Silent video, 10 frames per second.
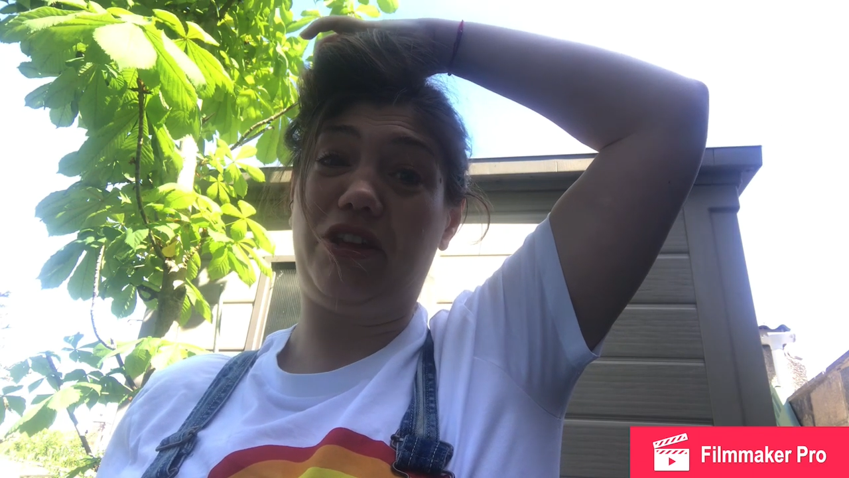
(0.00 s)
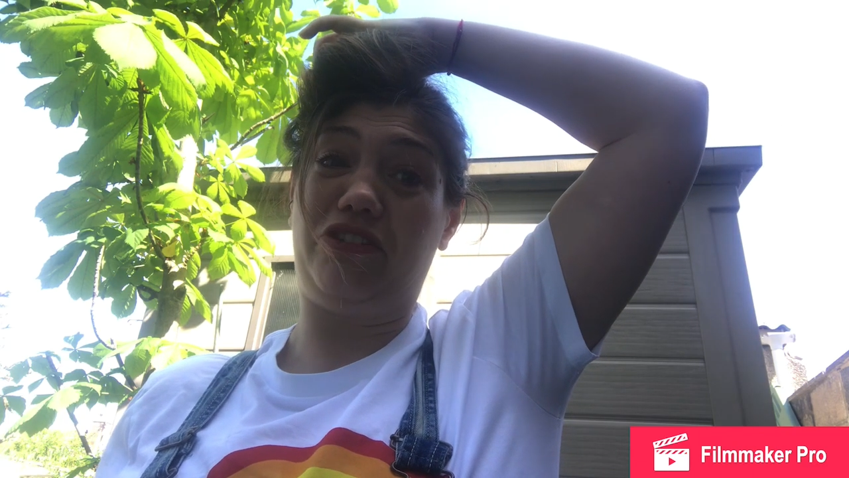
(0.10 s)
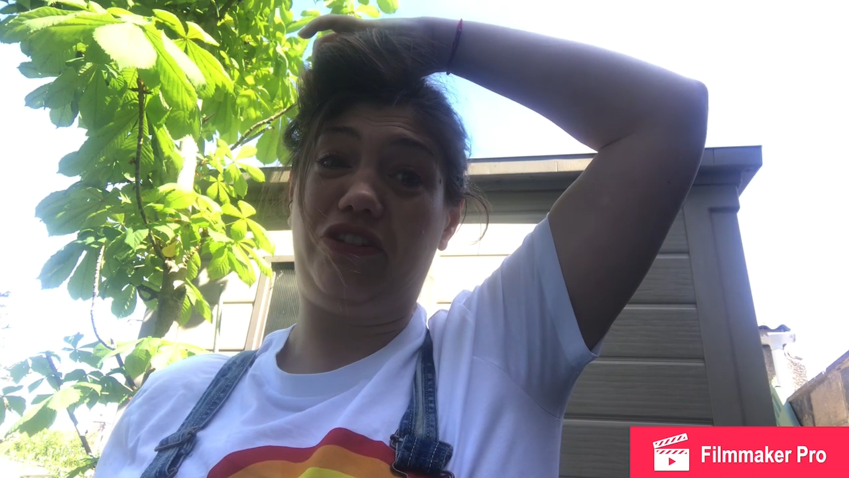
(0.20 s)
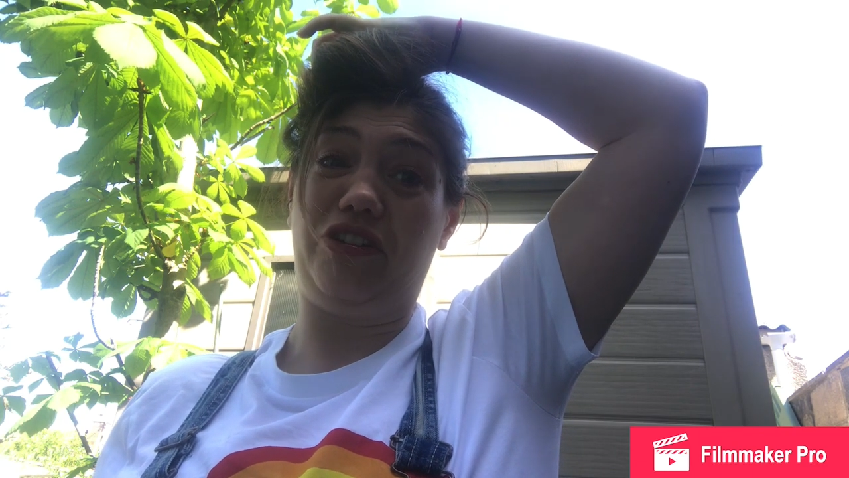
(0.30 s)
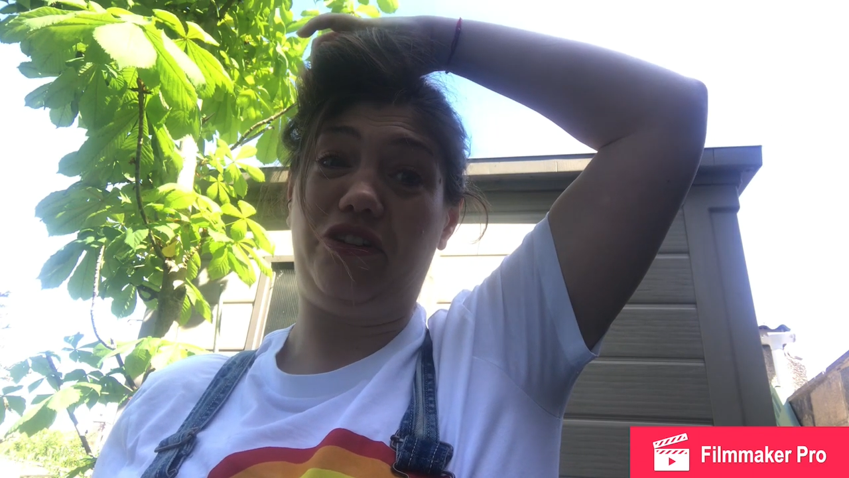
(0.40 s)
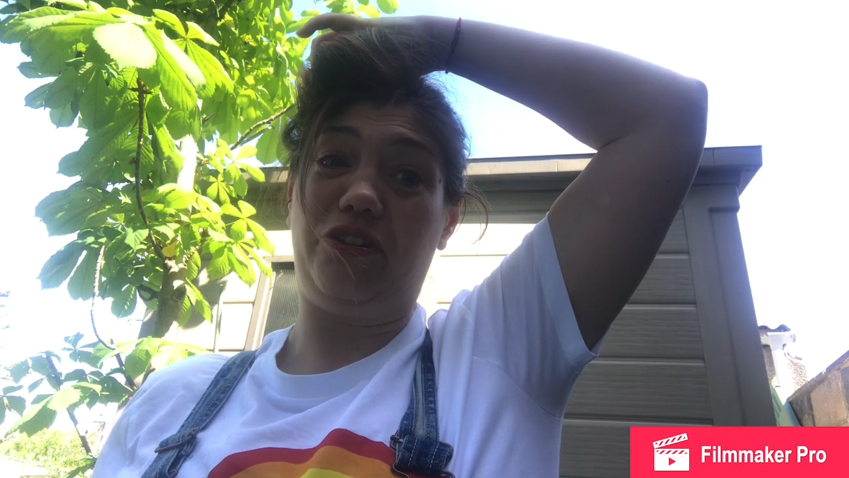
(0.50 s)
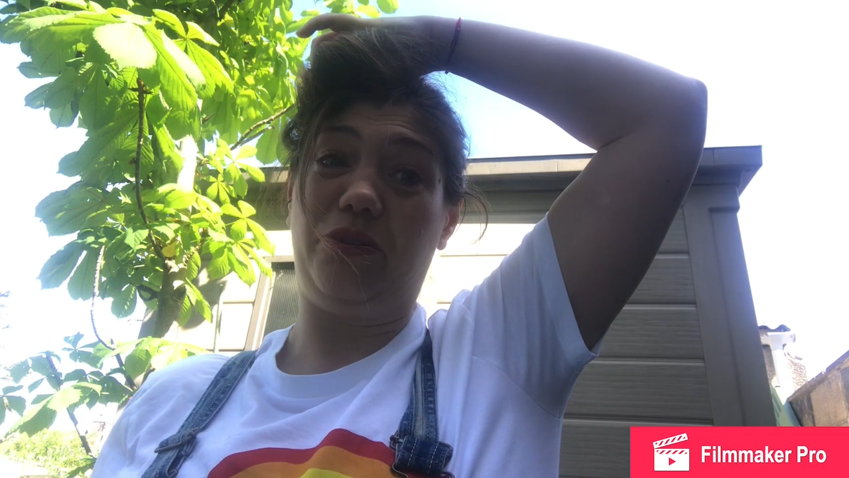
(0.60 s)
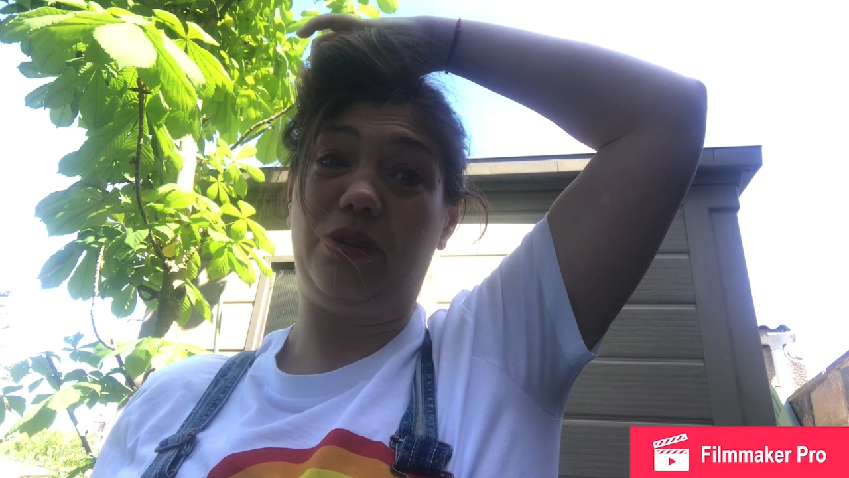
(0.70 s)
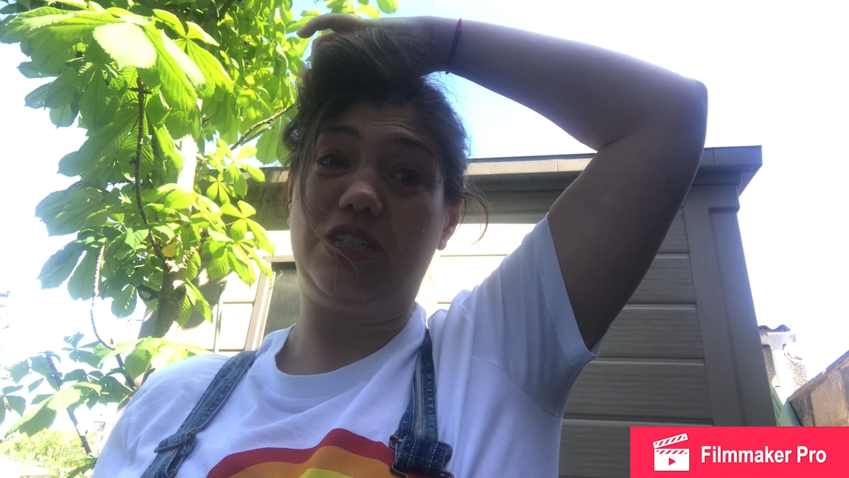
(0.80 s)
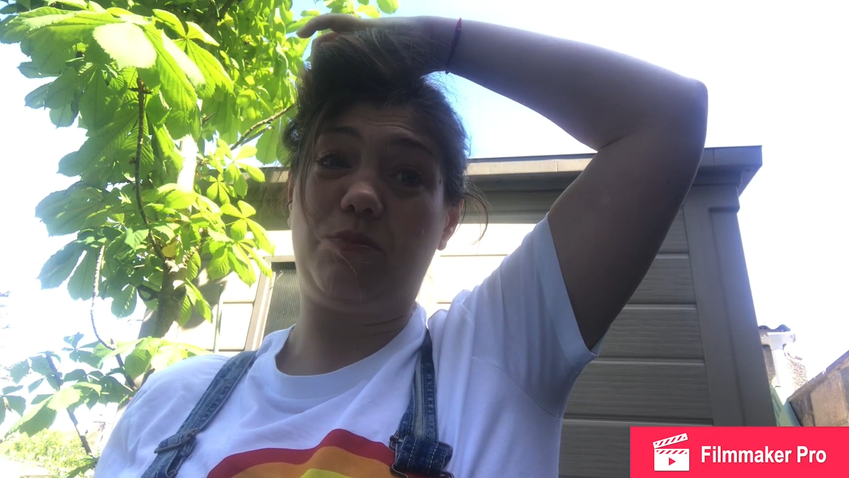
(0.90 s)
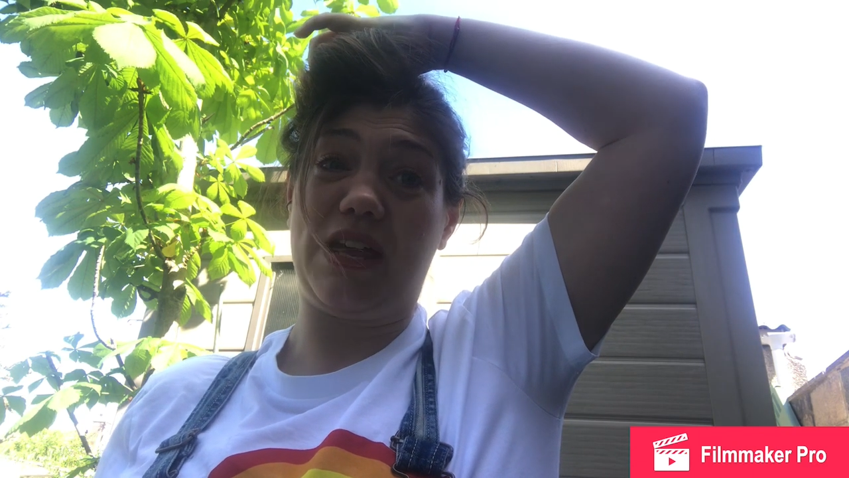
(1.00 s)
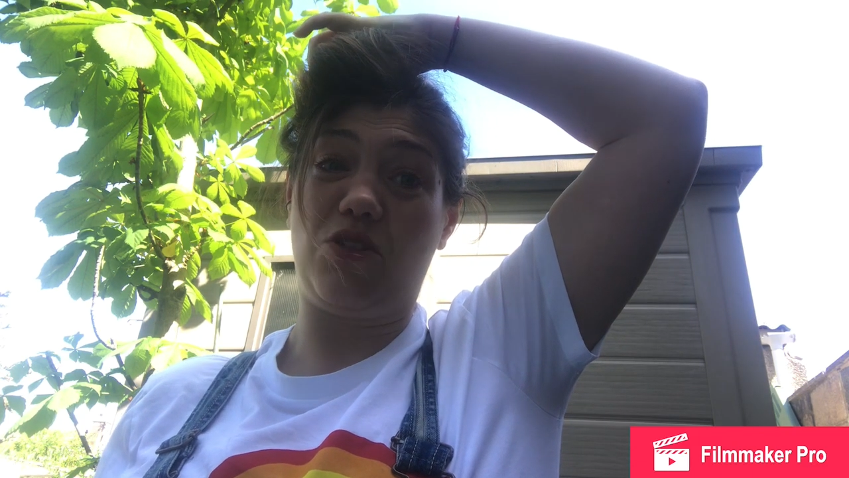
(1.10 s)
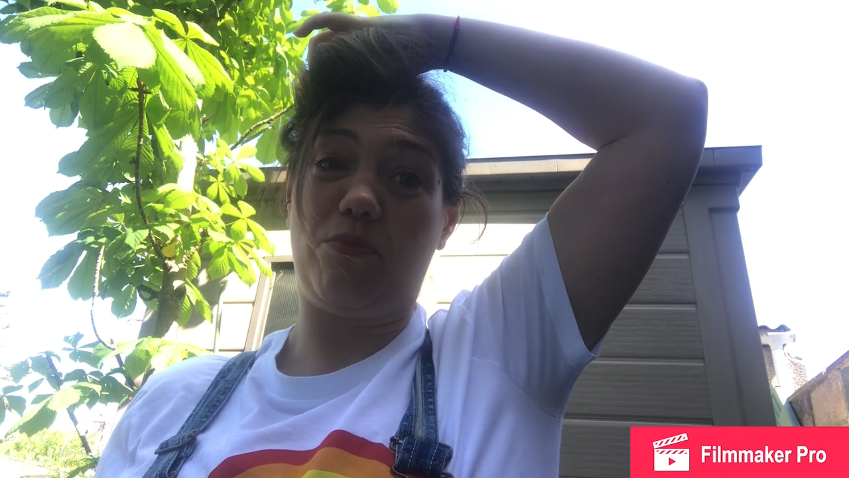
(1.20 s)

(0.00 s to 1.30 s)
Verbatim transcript: to spend on